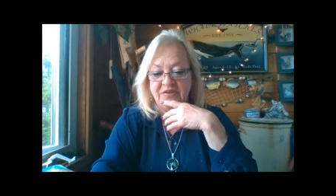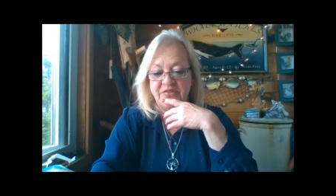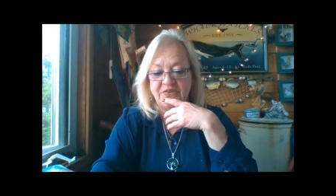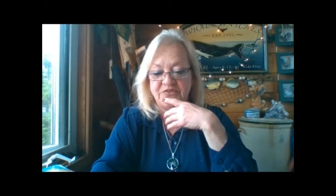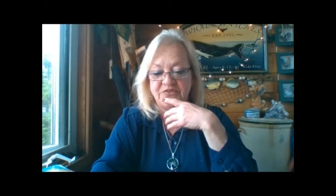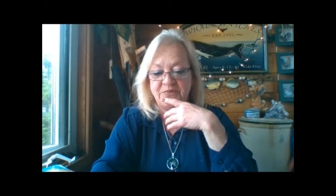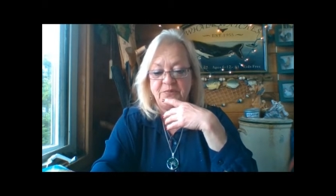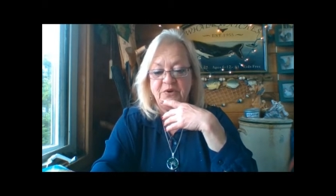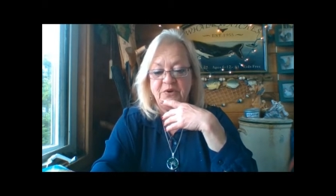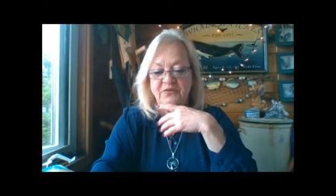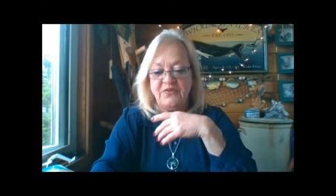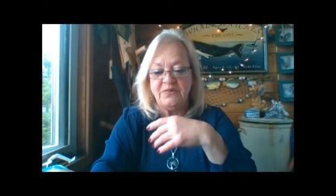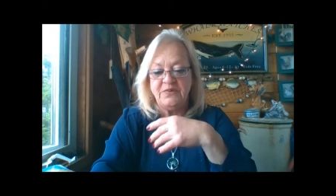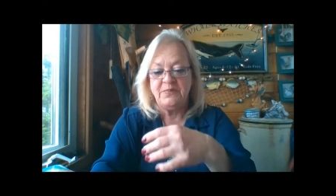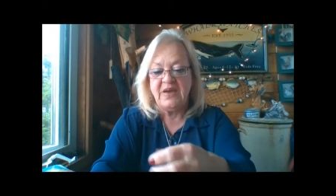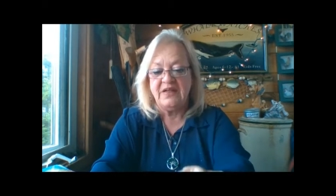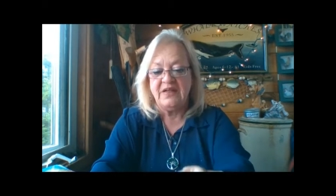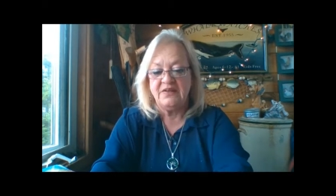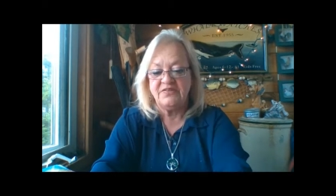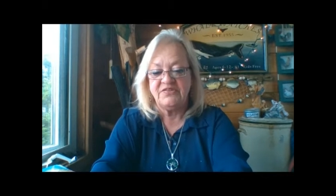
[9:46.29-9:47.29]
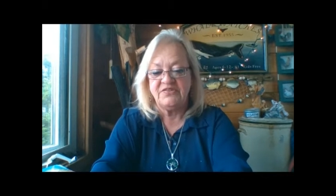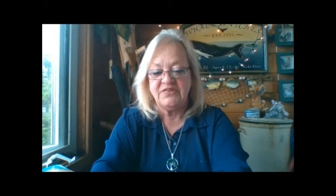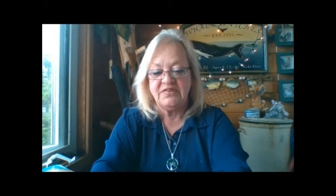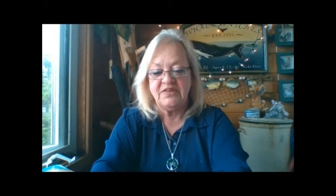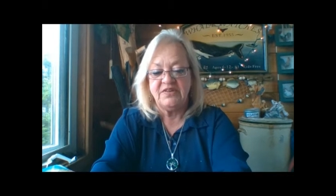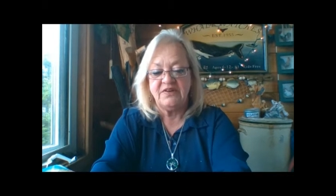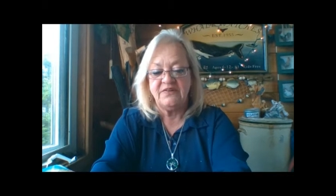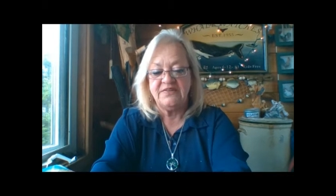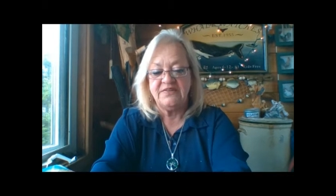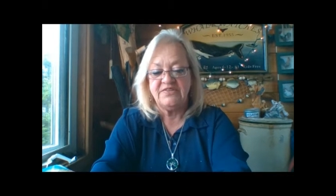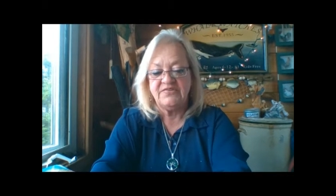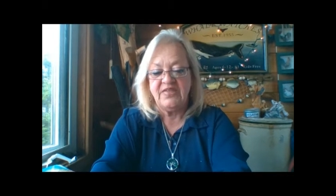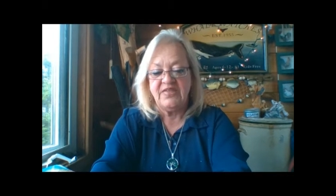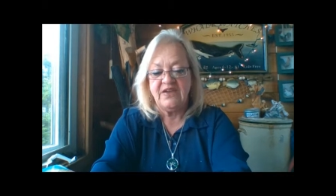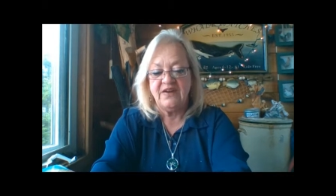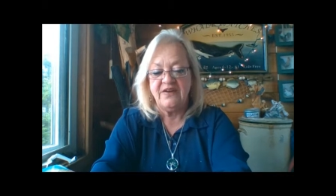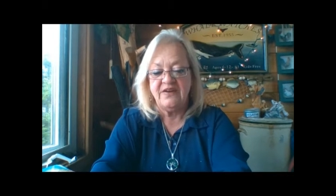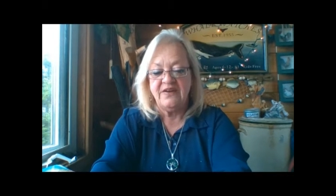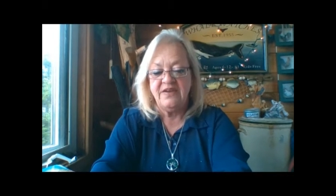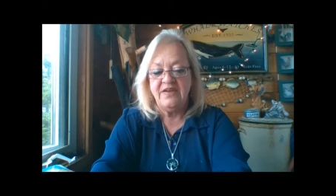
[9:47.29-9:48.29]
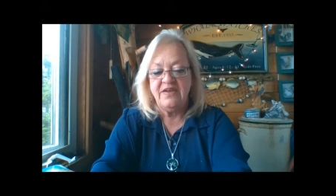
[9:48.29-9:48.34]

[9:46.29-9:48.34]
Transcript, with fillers: There's a perfect balance in there. It's there.